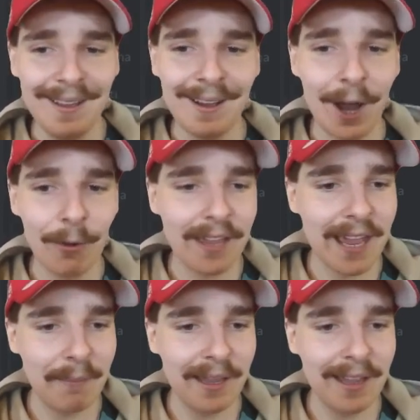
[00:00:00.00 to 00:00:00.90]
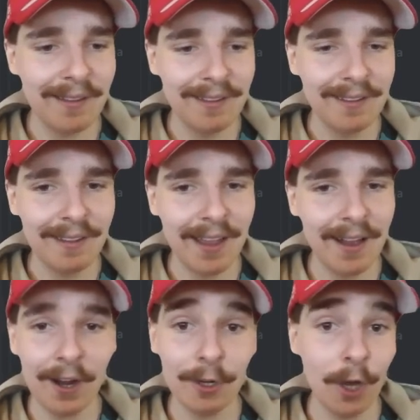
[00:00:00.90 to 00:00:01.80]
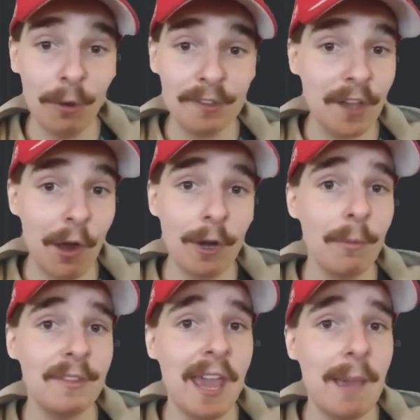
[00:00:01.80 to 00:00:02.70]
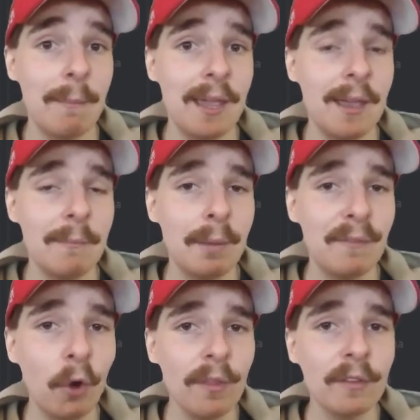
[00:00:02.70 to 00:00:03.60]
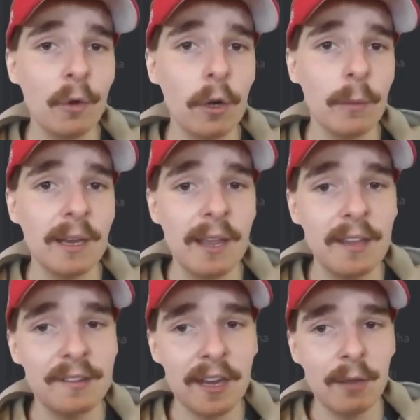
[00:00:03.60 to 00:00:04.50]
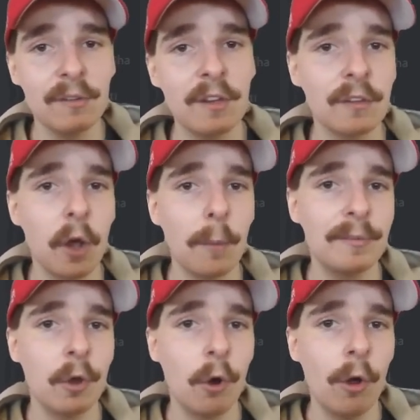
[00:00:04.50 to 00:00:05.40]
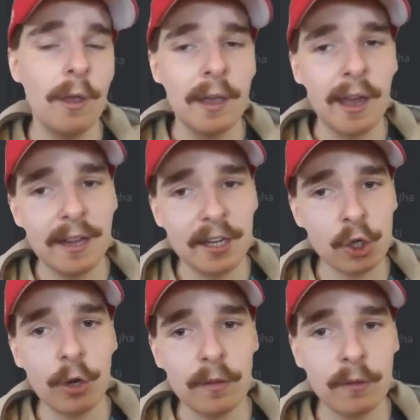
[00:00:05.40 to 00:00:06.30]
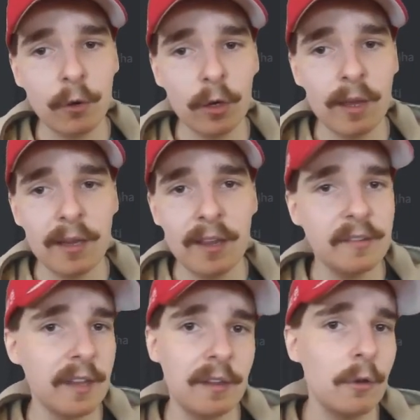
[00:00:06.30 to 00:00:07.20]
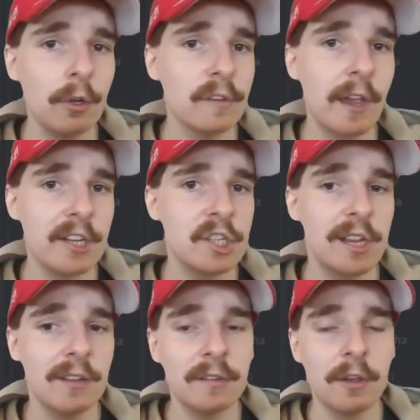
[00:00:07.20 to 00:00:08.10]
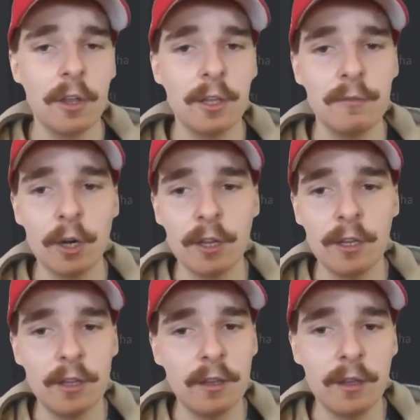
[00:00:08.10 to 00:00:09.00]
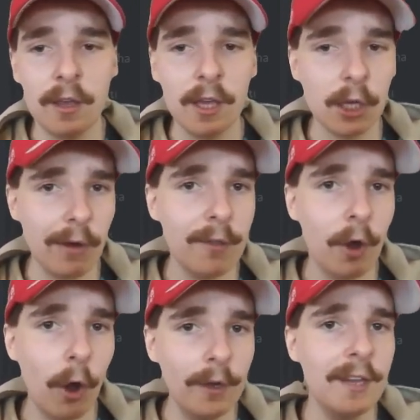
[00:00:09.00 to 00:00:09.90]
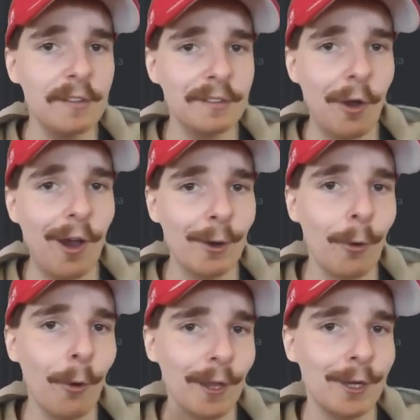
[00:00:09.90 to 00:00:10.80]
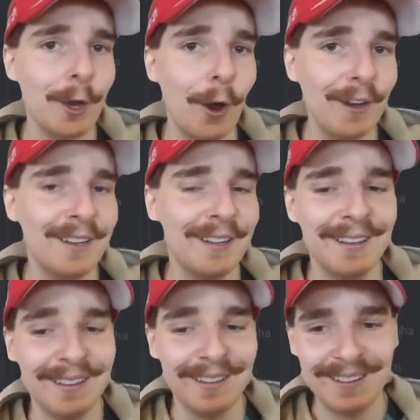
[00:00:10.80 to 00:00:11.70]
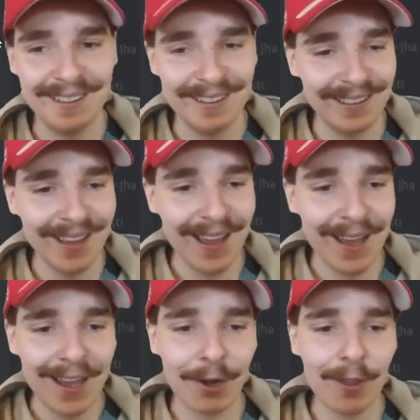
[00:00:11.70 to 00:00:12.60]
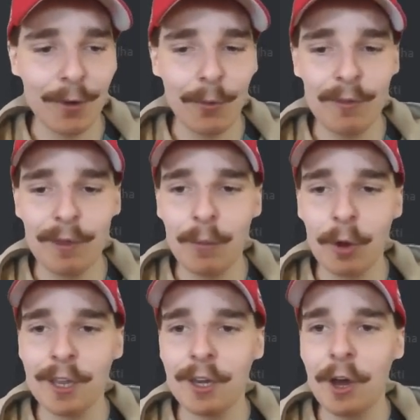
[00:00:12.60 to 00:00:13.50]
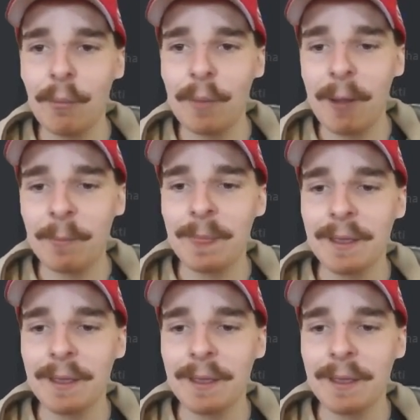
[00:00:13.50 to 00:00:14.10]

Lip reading: Oh, Gambier. I don't know what's going on with Gambier. Before the tournament, he said he was going to top score. And now during the tournament, he says he looks like shit. So you've got to, you're either on his side or you're not. You're either with him or you're not, man.